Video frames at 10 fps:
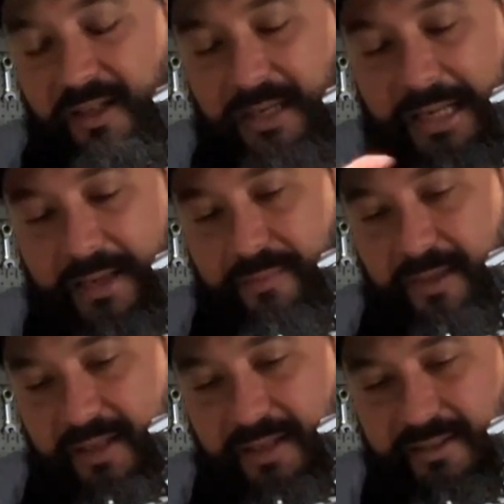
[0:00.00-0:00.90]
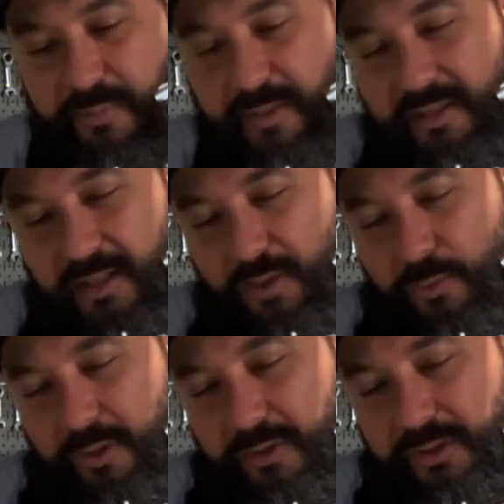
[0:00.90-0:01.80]
And depending on
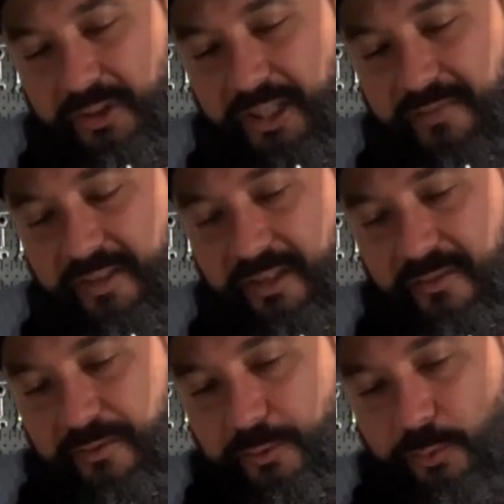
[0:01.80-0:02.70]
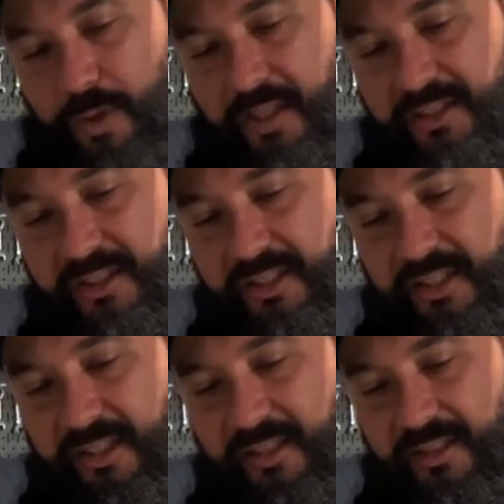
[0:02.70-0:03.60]
where you shave it, if you watch it
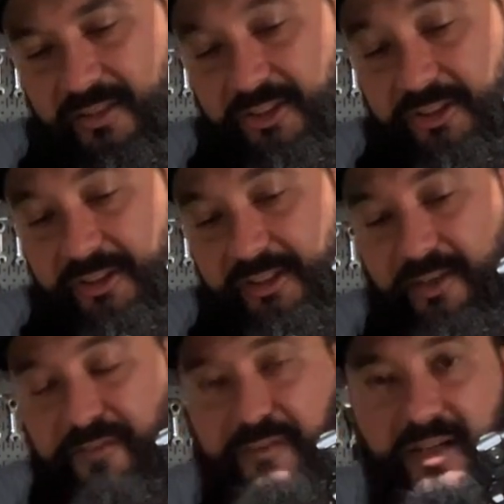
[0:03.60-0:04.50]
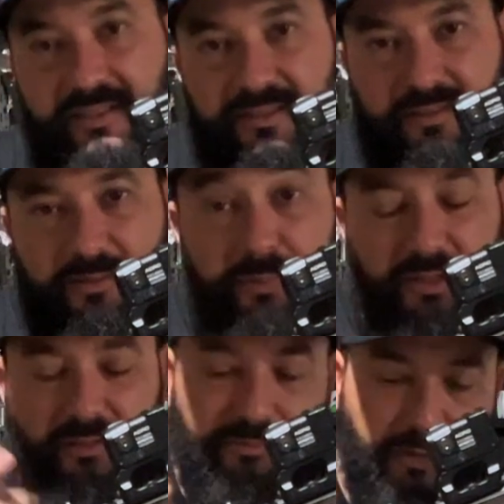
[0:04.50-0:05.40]
hit, it shouldn't affect the pin.